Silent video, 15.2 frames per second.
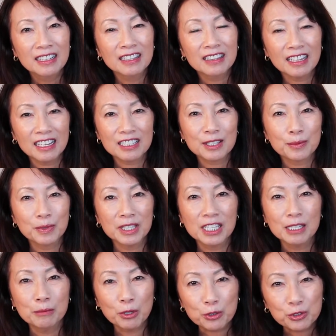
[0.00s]
That's when
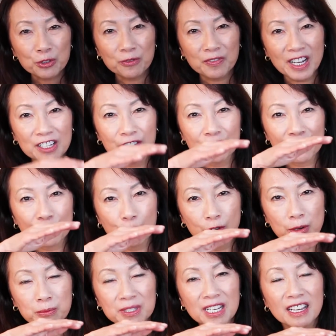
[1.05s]
the emotional
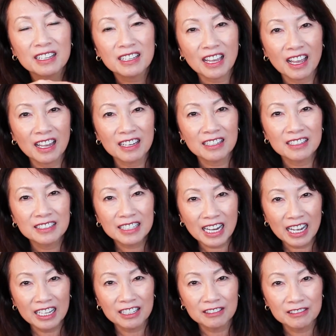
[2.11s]
firestorms can
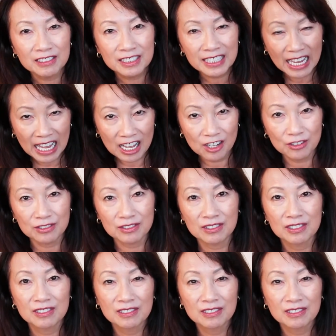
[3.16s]
dial down.